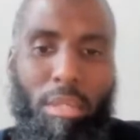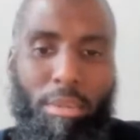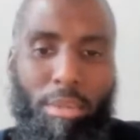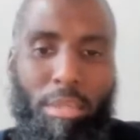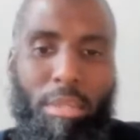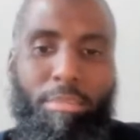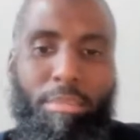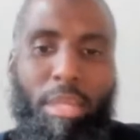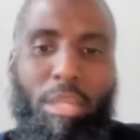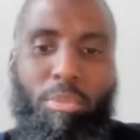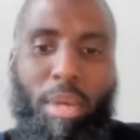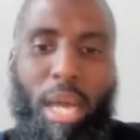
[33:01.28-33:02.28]
some
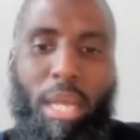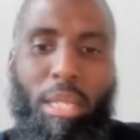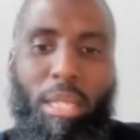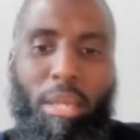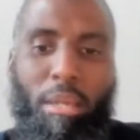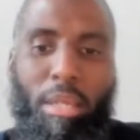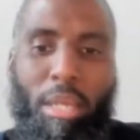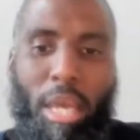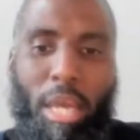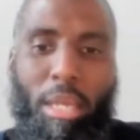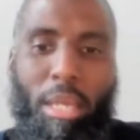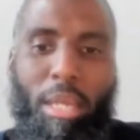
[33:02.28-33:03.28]
things behind it that are
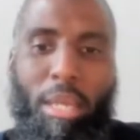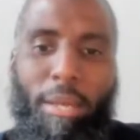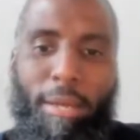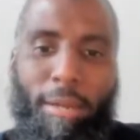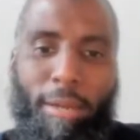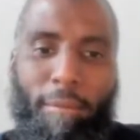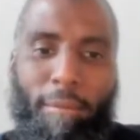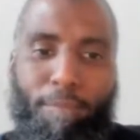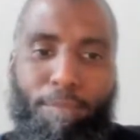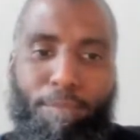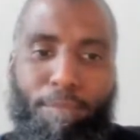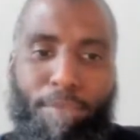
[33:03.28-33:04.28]
not
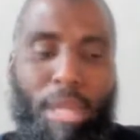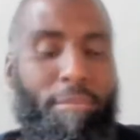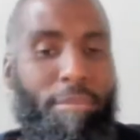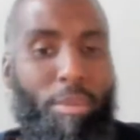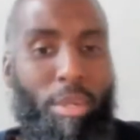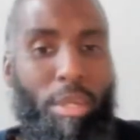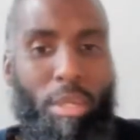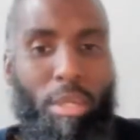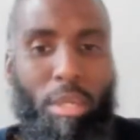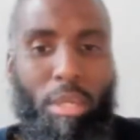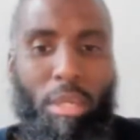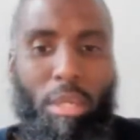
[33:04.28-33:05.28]
very
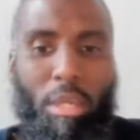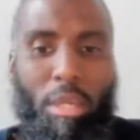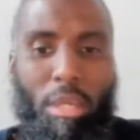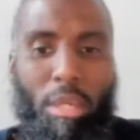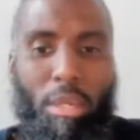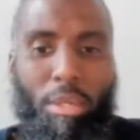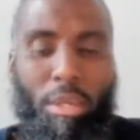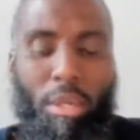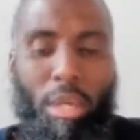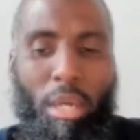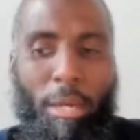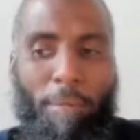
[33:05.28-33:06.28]
good.
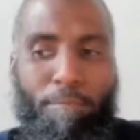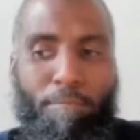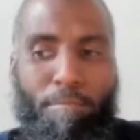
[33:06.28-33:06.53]
The